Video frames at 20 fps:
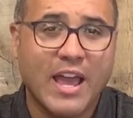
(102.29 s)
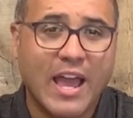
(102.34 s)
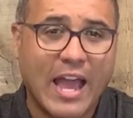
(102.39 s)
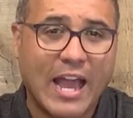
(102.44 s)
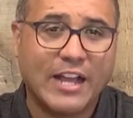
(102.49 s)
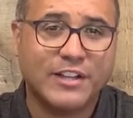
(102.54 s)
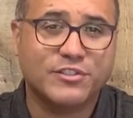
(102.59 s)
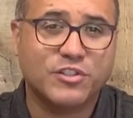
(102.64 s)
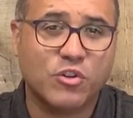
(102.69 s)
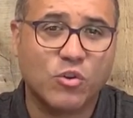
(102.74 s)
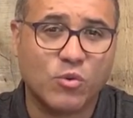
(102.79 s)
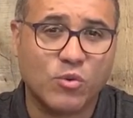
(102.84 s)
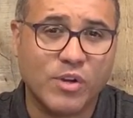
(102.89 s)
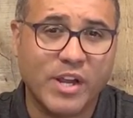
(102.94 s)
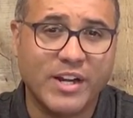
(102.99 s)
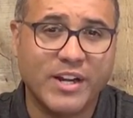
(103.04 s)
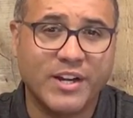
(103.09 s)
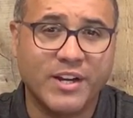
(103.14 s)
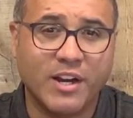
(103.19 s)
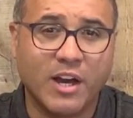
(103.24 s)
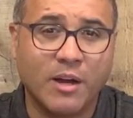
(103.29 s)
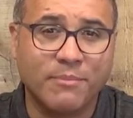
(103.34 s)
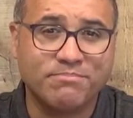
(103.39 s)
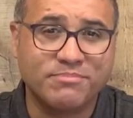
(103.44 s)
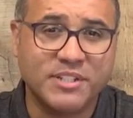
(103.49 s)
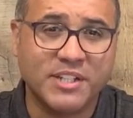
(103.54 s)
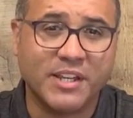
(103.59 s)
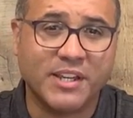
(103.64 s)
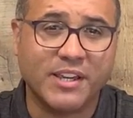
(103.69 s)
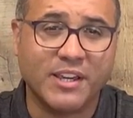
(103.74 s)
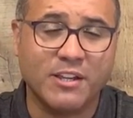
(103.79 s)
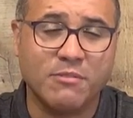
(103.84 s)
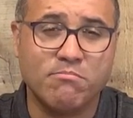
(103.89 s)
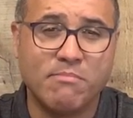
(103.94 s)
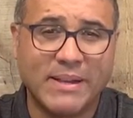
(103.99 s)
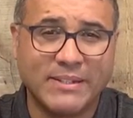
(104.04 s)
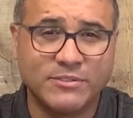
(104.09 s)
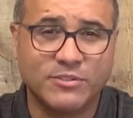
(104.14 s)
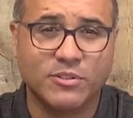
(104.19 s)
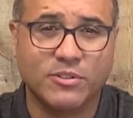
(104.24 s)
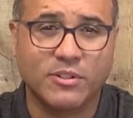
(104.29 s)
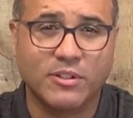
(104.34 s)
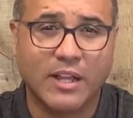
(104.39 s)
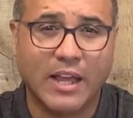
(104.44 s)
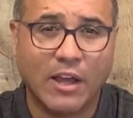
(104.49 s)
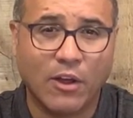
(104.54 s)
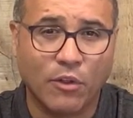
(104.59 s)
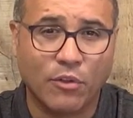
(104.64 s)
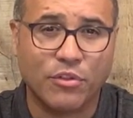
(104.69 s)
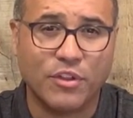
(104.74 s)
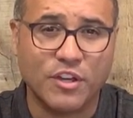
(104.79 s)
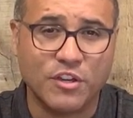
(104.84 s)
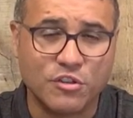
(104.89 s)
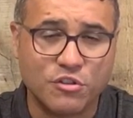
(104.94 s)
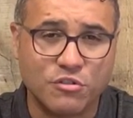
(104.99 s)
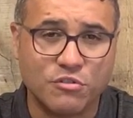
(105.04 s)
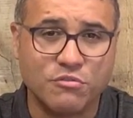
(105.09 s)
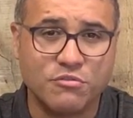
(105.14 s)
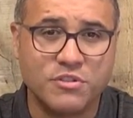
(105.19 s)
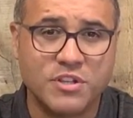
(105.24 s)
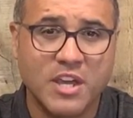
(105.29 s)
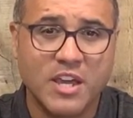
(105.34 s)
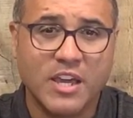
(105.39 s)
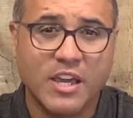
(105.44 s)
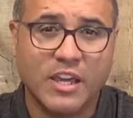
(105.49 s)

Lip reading: has created an uptick in mental health issues,